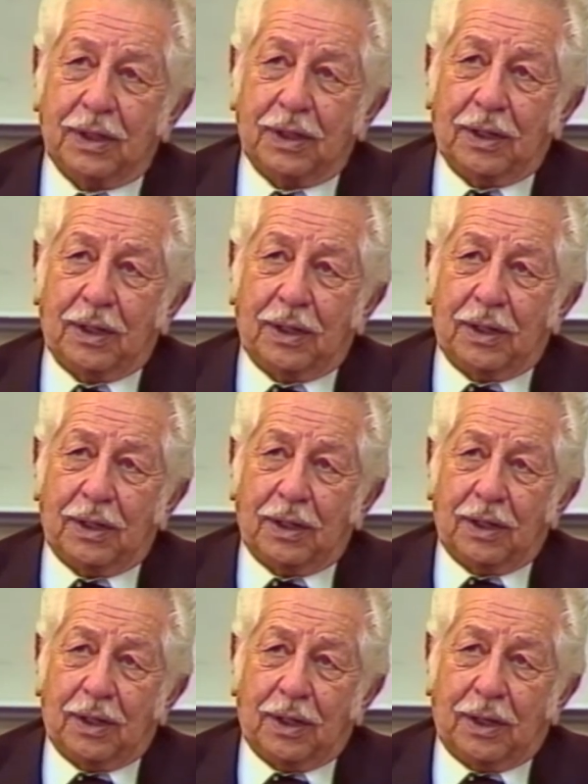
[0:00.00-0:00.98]

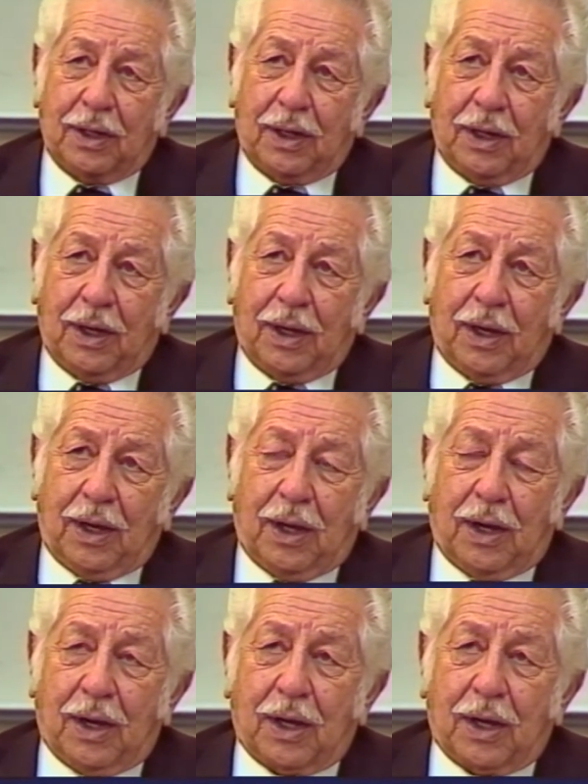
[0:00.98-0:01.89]
[no speech]